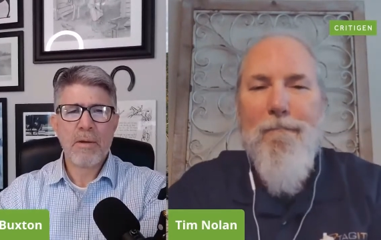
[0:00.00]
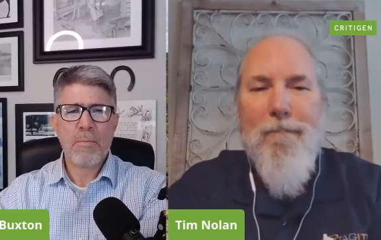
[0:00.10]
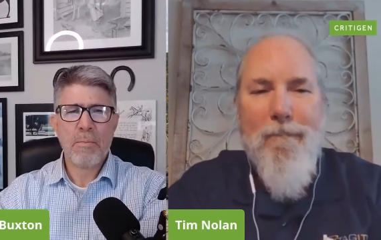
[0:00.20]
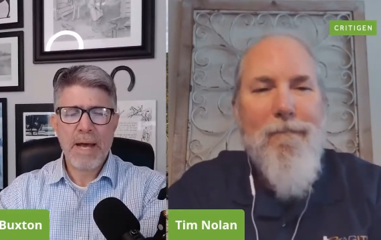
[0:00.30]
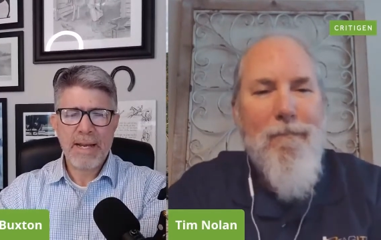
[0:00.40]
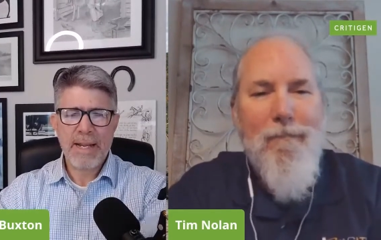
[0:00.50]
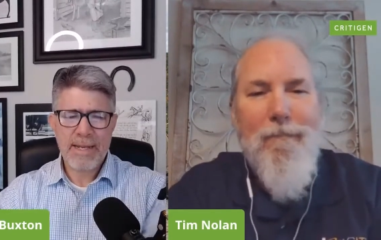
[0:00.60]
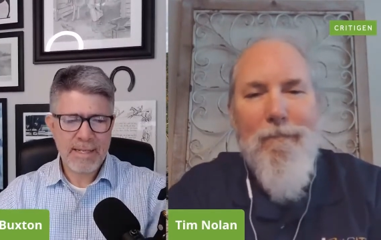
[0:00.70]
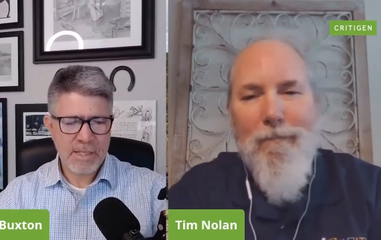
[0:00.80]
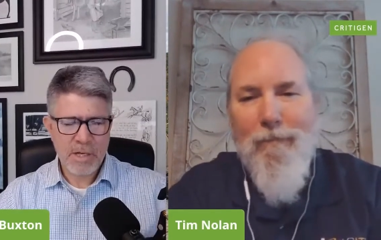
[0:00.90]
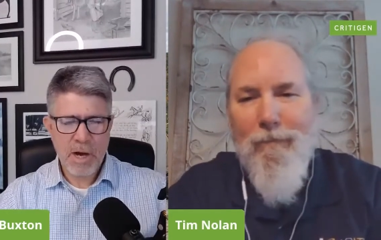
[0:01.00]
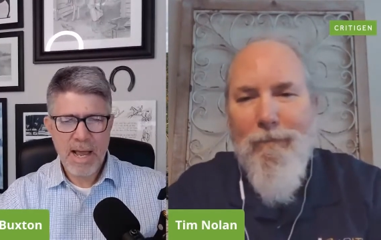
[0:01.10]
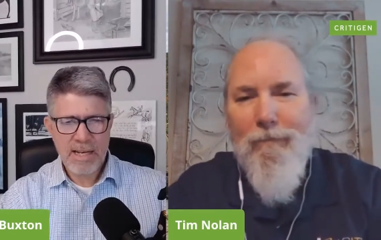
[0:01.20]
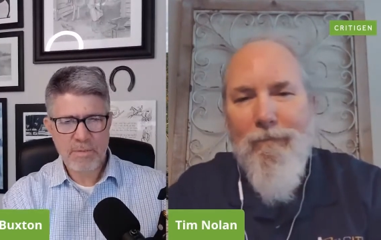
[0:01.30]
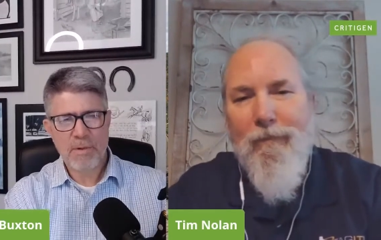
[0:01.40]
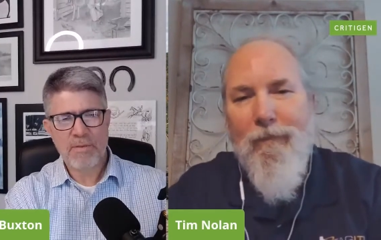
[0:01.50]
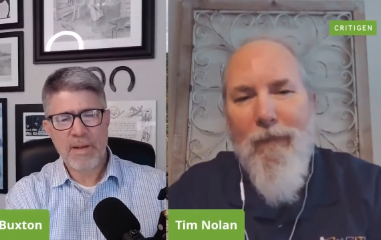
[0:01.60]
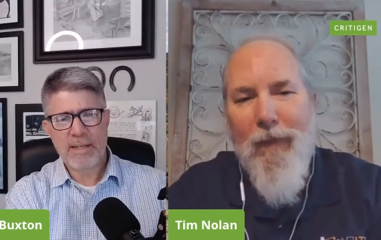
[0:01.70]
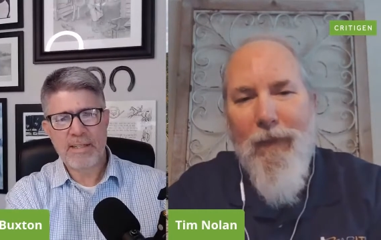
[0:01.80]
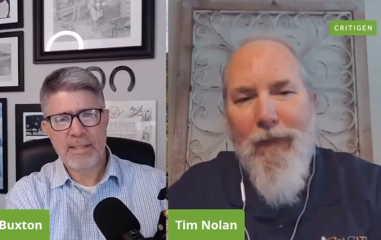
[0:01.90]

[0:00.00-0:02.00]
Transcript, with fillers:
Speaker 1: But it didn't start out as perfection.